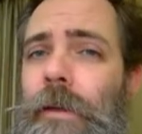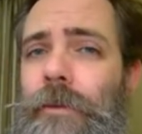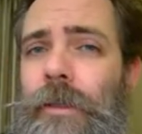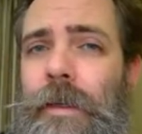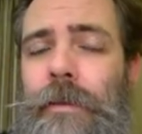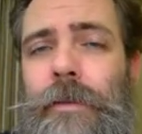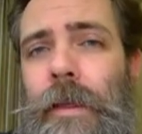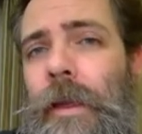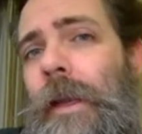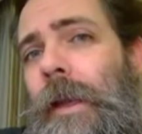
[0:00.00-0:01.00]
chance.
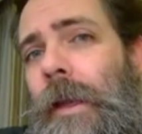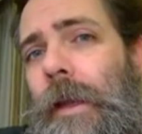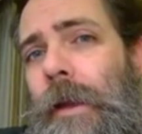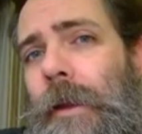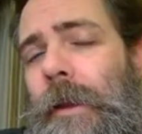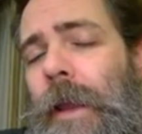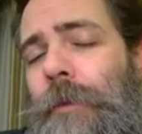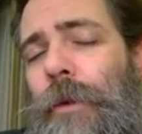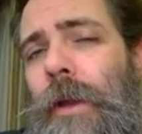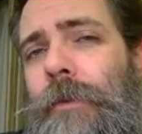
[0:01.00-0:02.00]

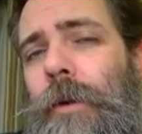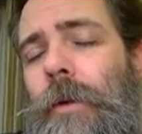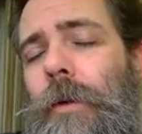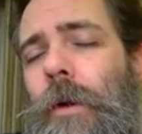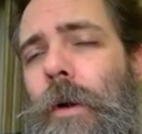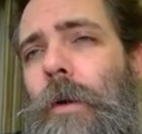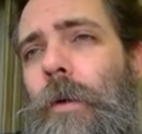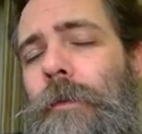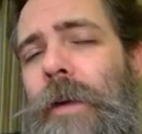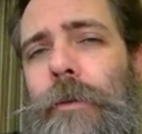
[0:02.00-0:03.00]
Have you ever
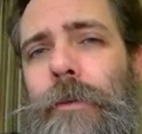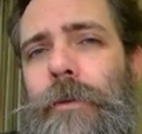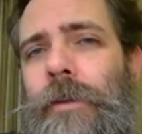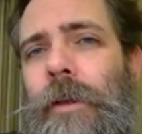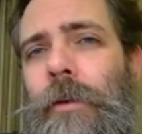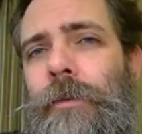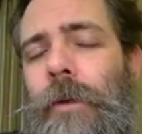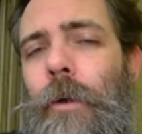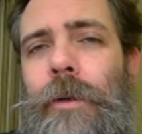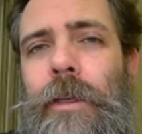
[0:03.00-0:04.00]
found yourself
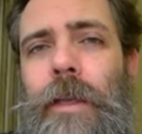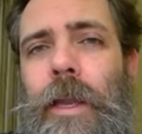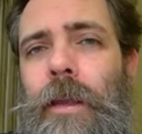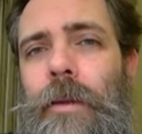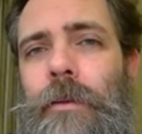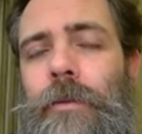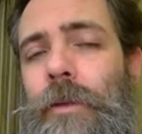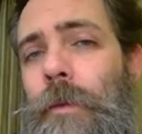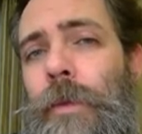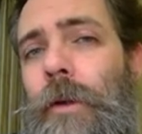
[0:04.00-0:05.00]
owning a
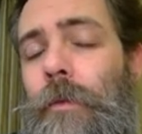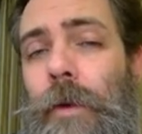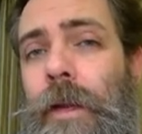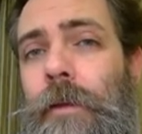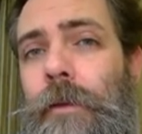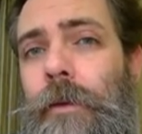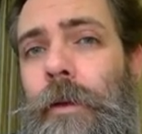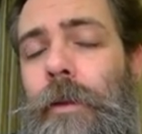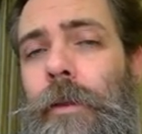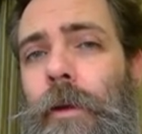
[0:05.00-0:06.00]
Jeep Wrangler
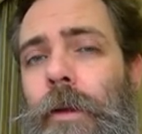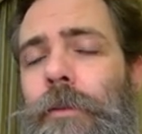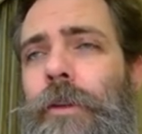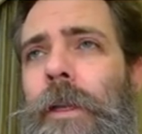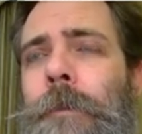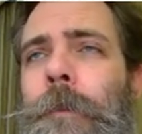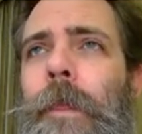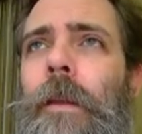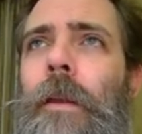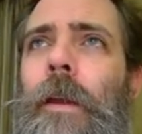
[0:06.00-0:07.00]
and thought, gee,
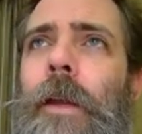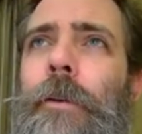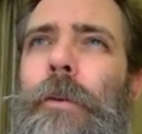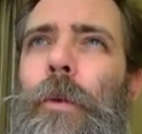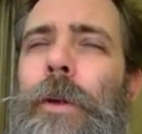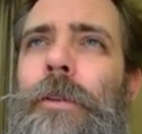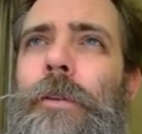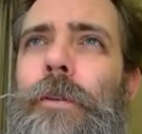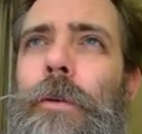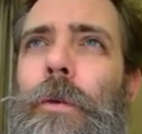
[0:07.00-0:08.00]
I don't know what
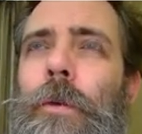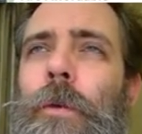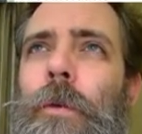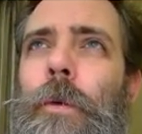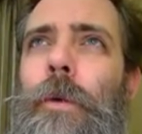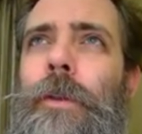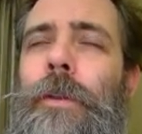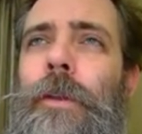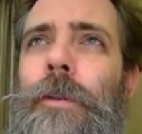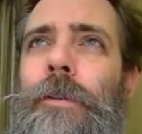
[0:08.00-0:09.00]
to do
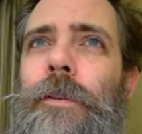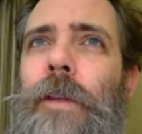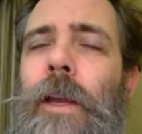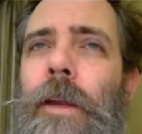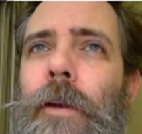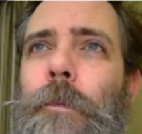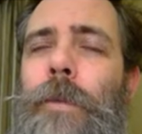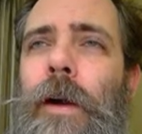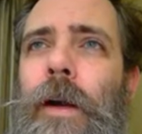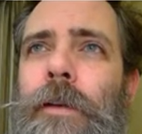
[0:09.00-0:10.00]
with this entire
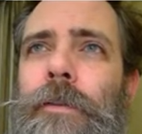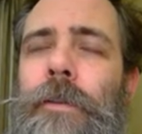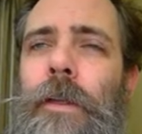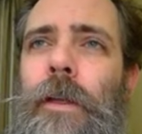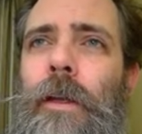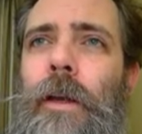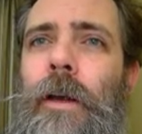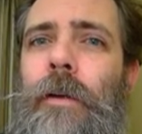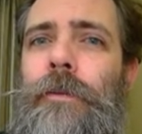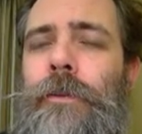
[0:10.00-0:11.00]
box
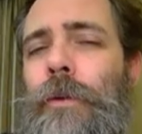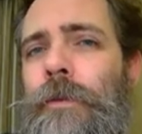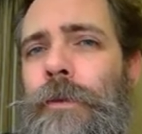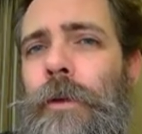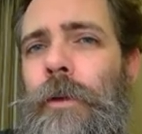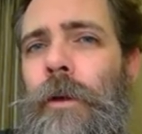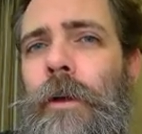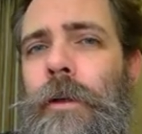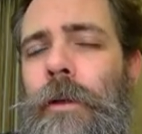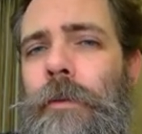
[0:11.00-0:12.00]
of 2 foot
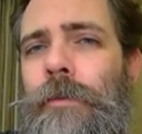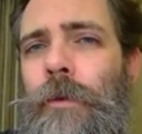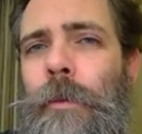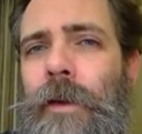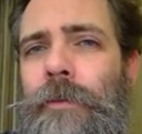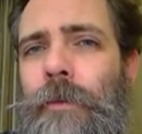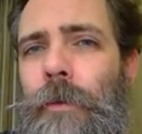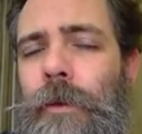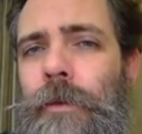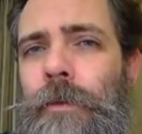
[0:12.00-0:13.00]
long
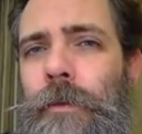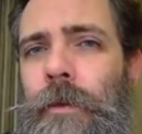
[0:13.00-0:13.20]
4x4s,